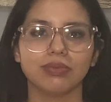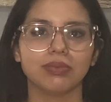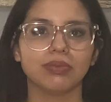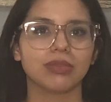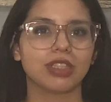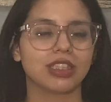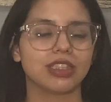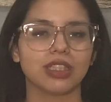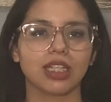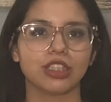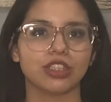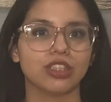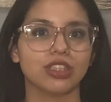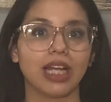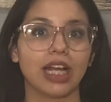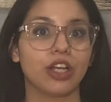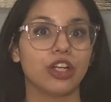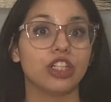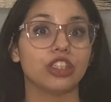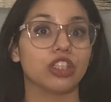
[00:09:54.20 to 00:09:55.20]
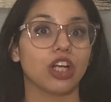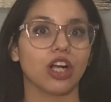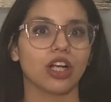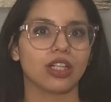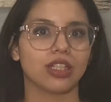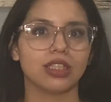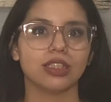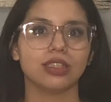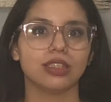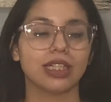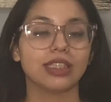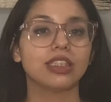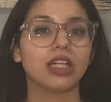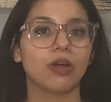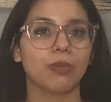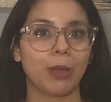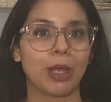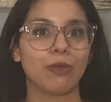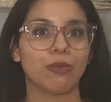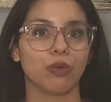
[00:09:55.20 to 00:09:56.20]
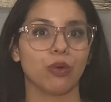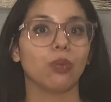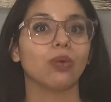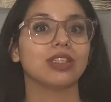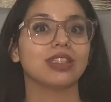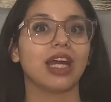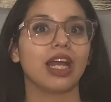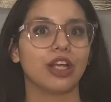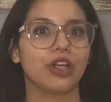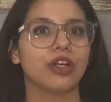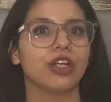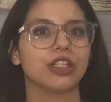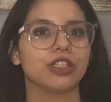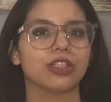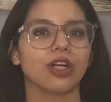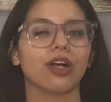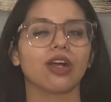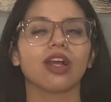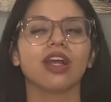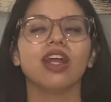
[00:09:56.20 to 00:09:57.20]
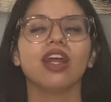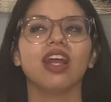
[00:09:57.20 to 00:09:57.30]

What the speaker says: because I couldn't talk. That's how painful it was. I couldn't talk.